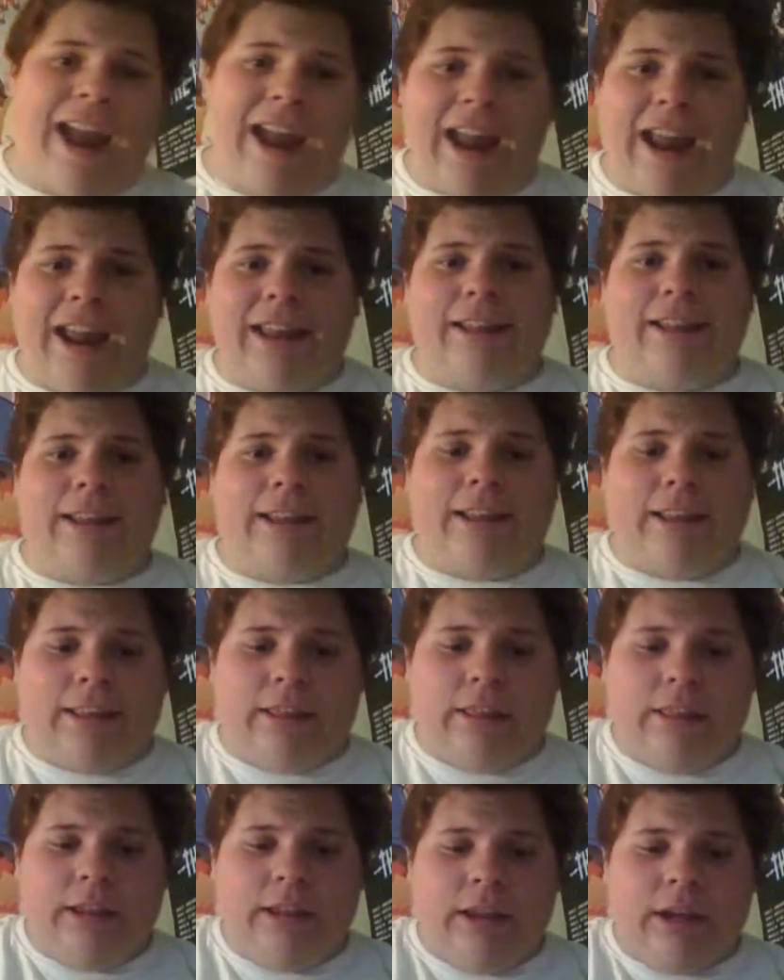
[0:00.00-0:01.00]
in
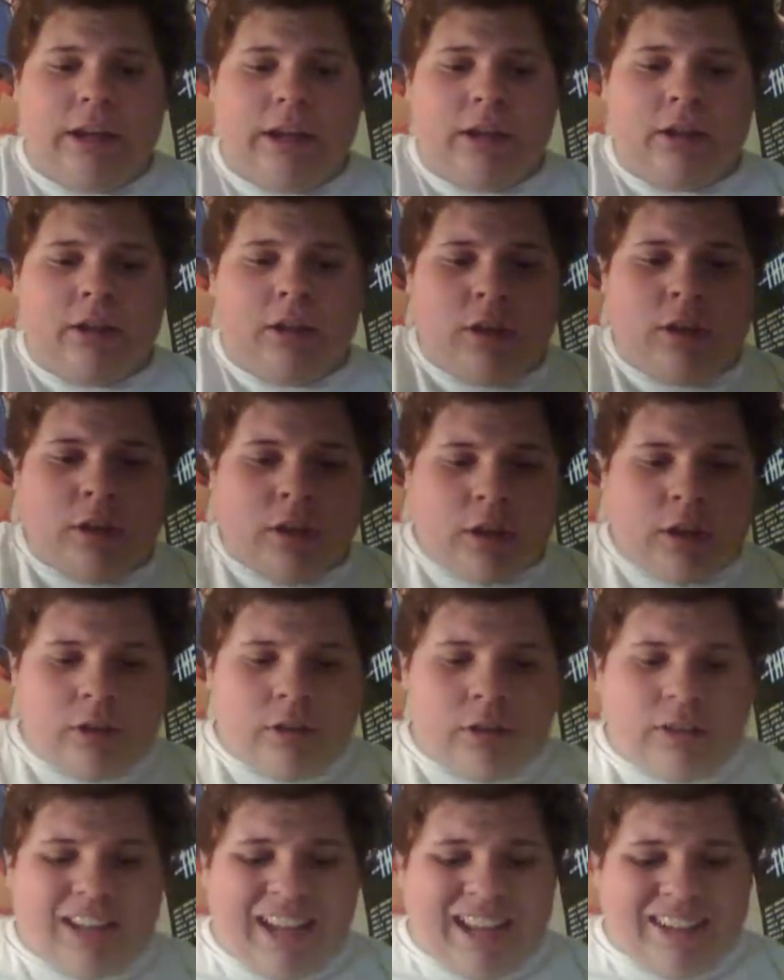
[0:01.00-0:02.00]
the
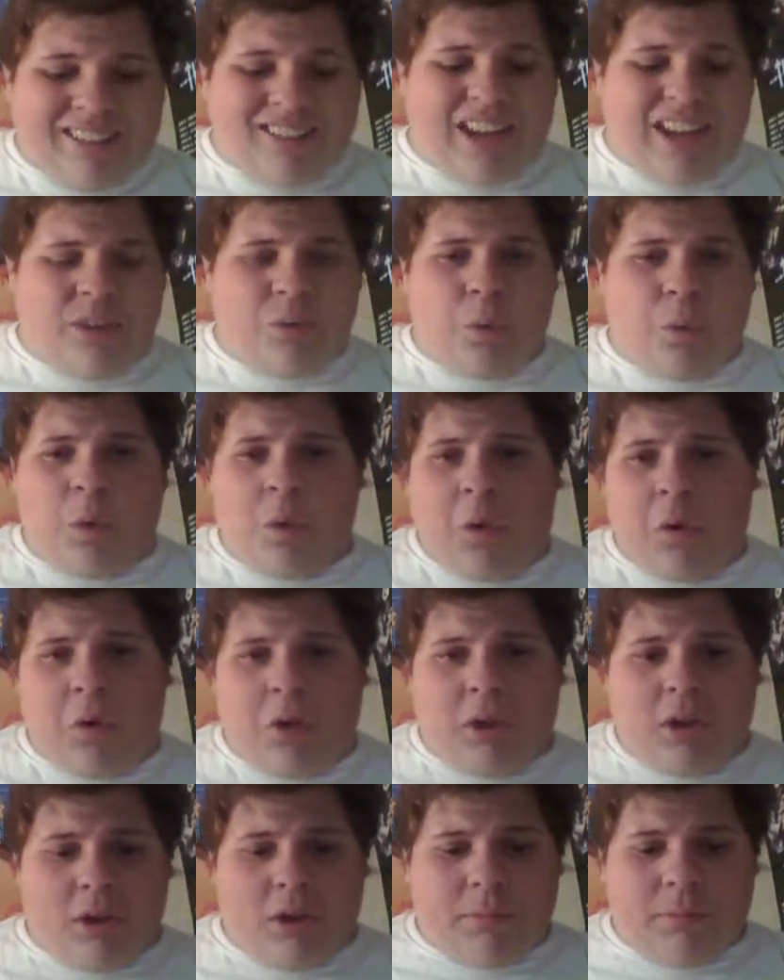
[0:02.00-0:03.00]
stake schedule
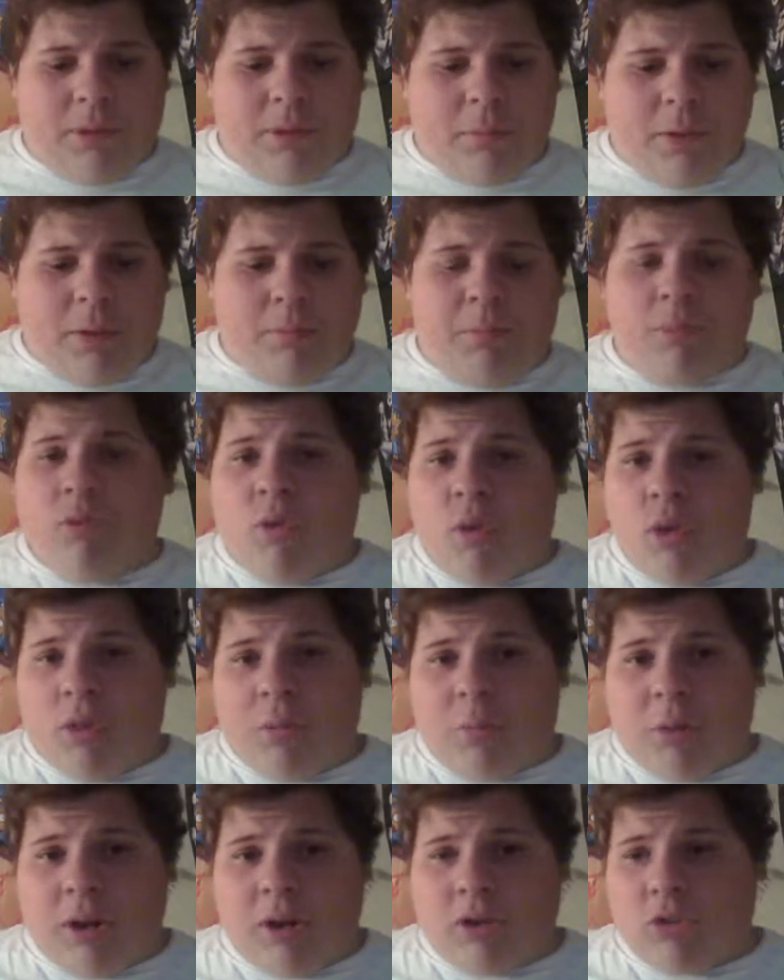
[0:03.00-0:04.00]
earlier up in the meet before the
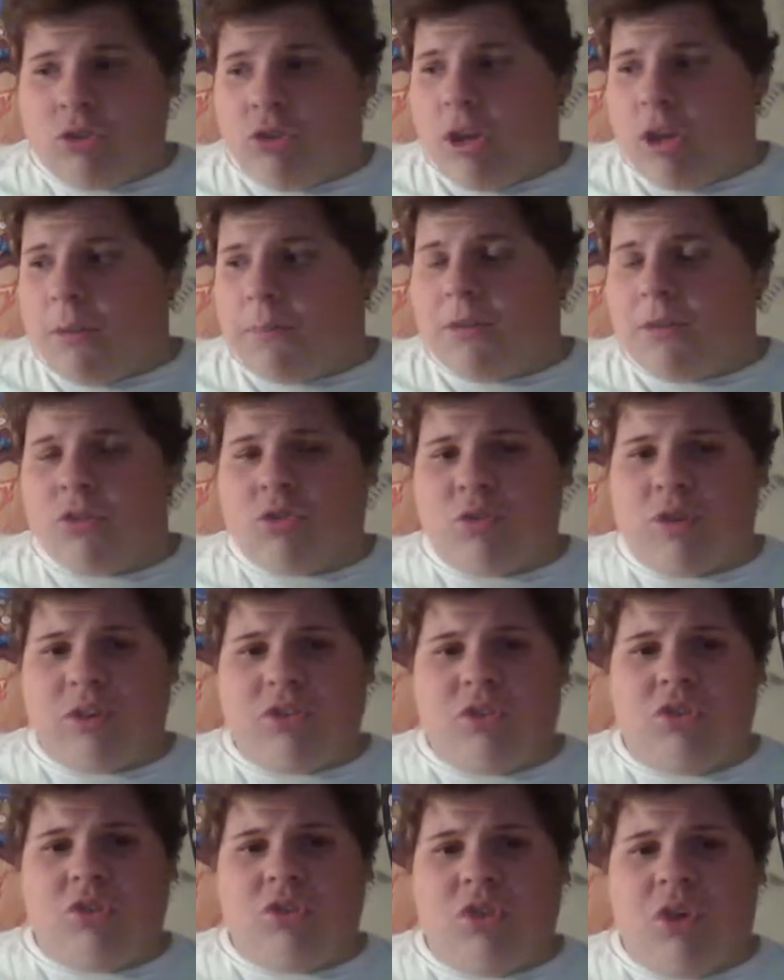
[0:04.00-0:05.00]
Breeders' Cup. This
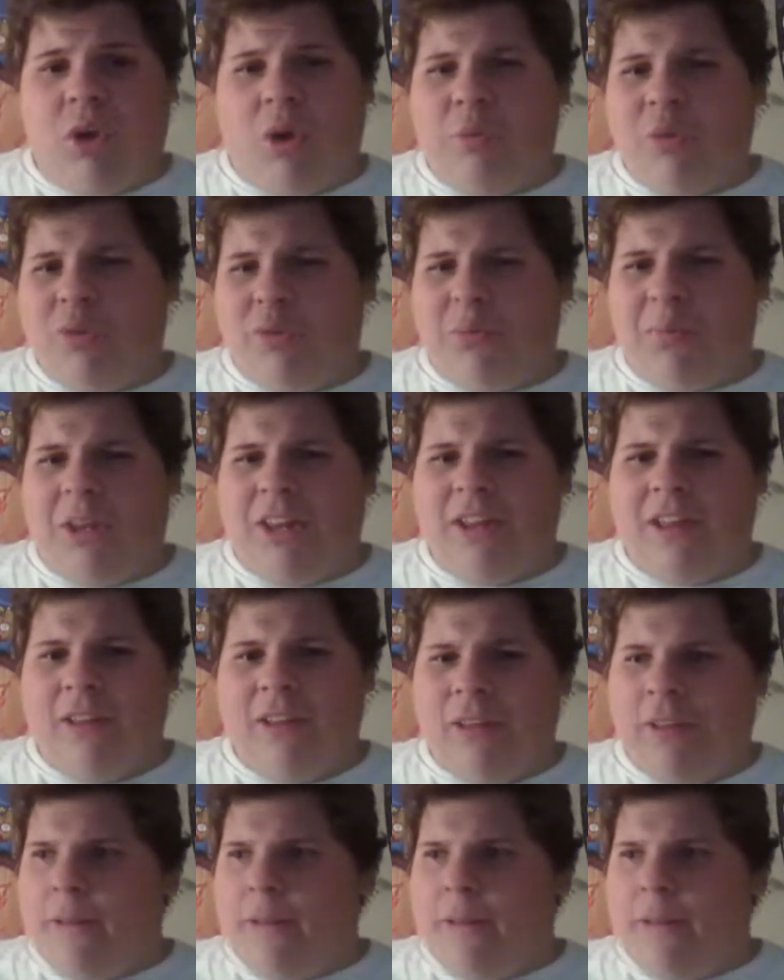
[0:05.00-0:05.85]
race used to always be